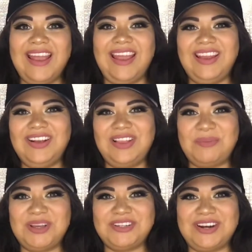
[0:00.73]
Hey y'all,
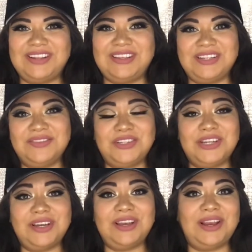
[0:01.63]
I'm Adriana. Thanks for
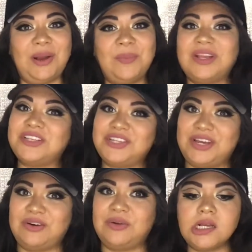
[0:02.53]
checking out my
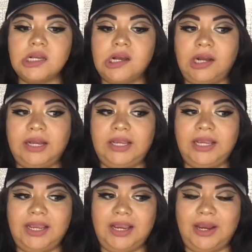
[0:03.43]
channel.
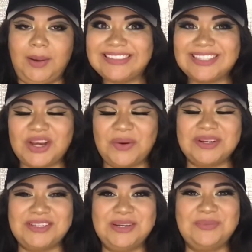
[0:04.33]
I am
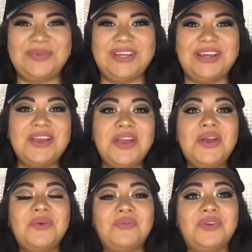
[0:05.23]
going to be
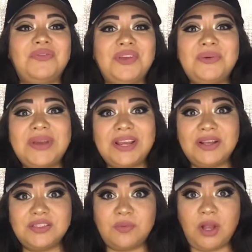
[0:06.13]
reviewing,
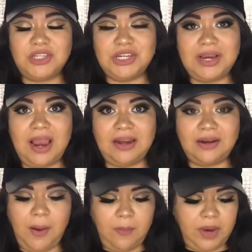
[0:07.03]
swatching, and
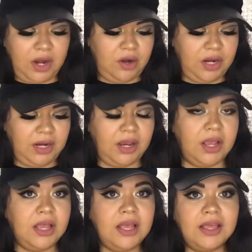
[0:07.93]
comparing
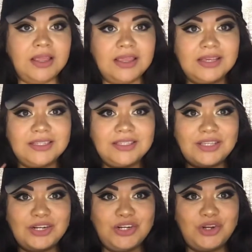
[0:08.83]
this
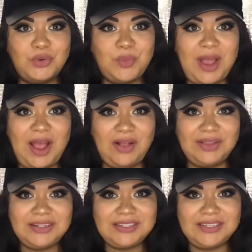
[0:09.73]
new
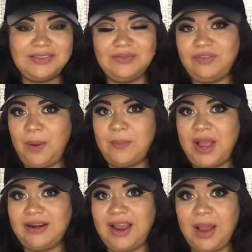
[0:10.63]
palette from
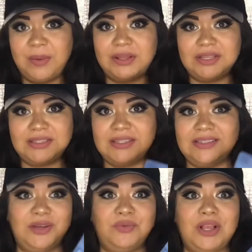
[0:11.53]
Bad Habit. This is
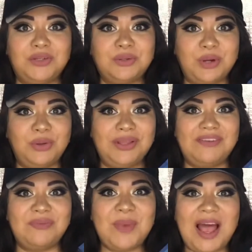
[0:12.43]
the Retro
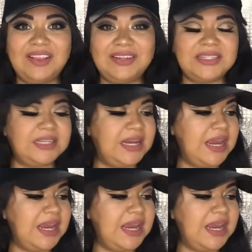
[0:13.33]
Love palette.